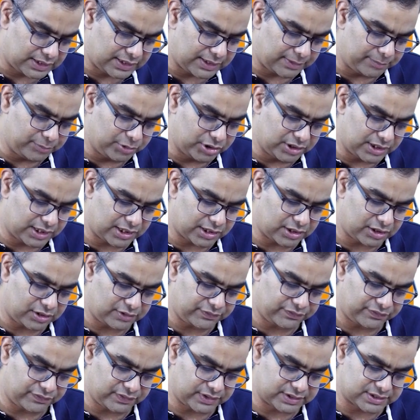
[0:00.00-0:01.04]
compute the
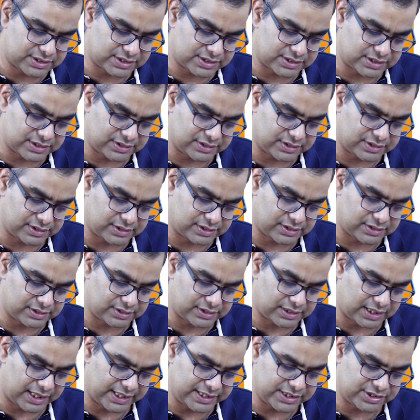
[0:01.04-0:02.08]
cutoff, its
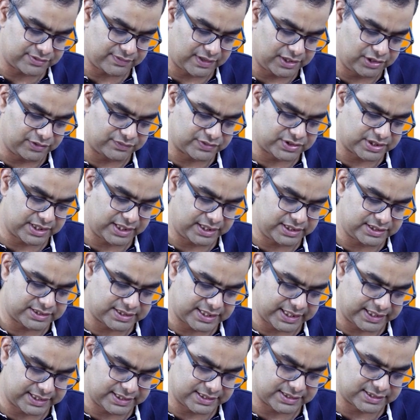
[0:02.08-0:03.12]
highest value of CI is
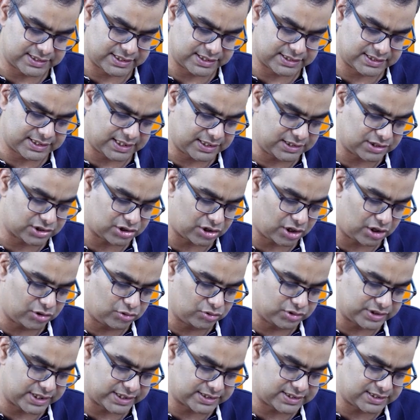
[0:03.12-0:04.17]
taken as C star. The stock
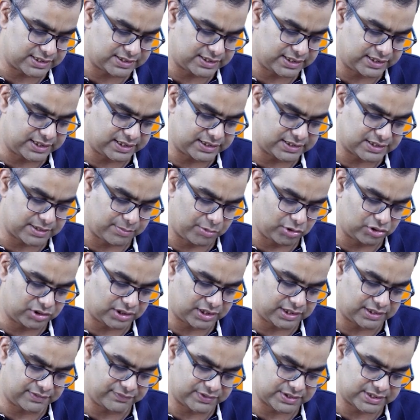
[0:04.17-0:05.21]
whose excess return is above the
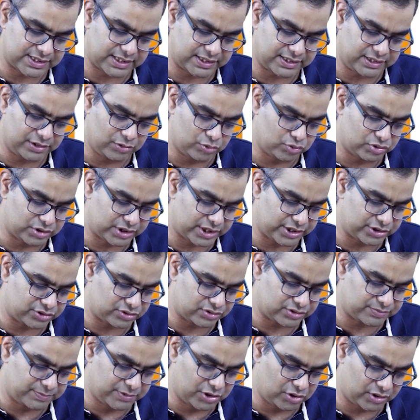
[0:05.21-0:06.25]
cutoff is selected and whose
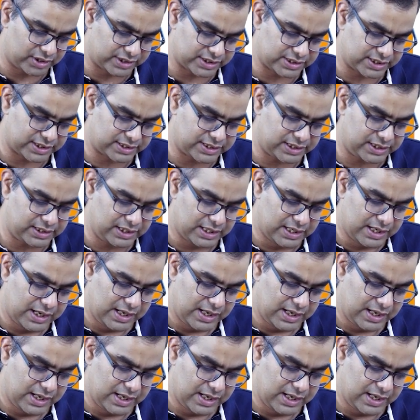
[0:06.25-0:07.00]
ratios below are rejected.